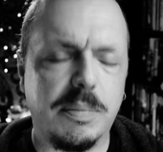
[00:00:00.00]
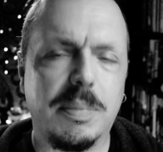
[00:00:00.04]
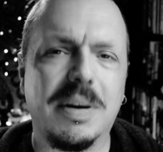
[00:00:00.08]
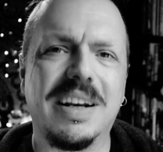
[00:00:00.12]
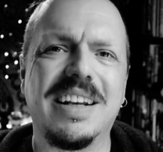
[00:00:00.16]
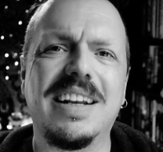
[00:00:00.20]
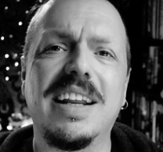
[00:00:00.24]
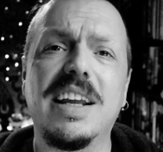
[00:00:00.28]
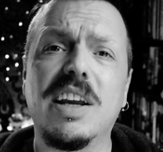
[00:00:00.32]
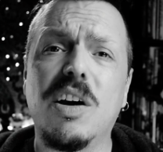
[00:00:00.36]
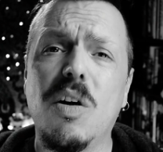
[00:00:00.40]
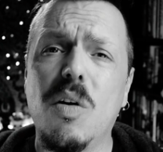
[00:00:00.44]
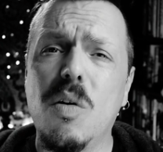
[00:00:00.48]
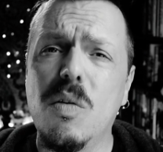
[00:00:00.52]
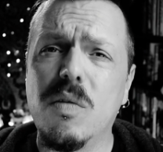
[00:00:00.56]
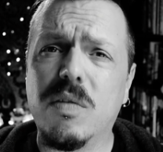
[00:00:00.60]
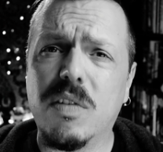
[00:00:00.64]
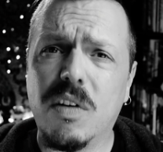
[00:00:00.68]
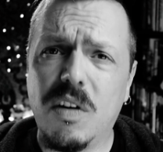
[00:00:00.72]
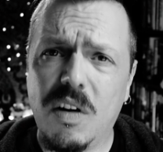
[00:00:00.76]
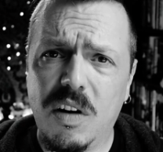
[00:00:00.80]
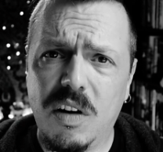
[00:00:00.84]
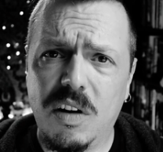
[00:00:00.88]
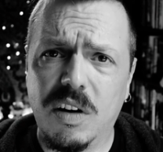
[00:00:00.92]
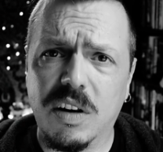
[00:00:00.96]
But I think
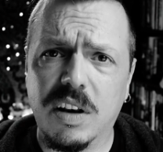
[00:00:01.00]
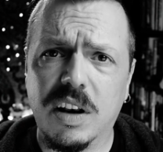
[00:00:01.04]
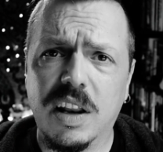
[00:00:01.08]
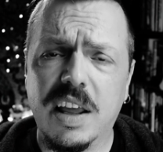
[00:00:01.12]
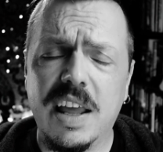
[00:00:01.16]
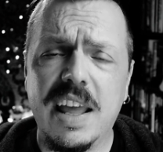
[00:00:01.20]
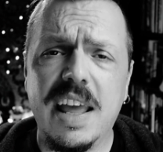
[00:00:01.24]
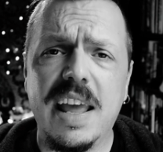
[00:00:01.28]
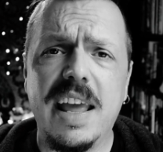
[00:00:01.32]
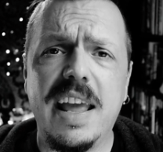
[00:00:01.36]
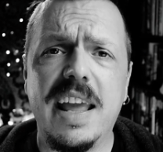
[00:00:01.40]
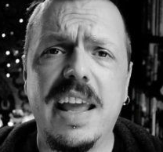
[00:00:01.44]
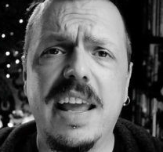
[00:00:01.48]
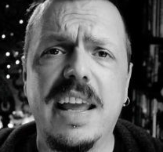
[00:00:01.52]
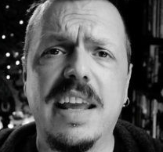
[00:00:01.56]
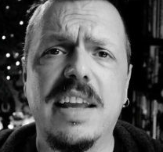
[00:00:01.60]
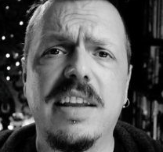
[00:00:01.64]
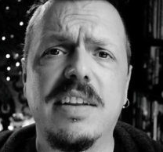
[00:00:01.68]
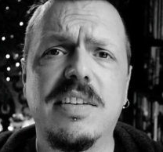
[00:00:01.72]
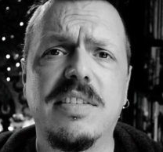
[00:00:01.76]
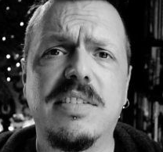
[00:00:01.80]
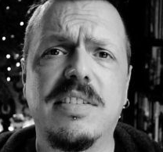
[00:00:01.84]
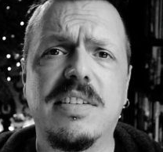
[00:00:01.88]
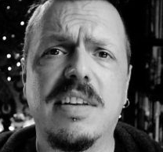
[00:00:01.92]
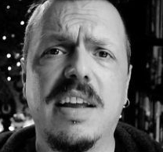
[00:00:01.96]
overall
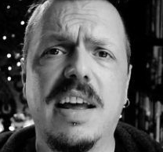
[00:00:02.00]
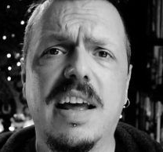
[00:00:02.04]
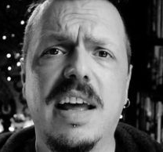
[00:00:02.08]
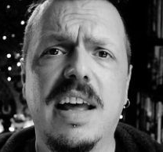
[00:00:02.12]
is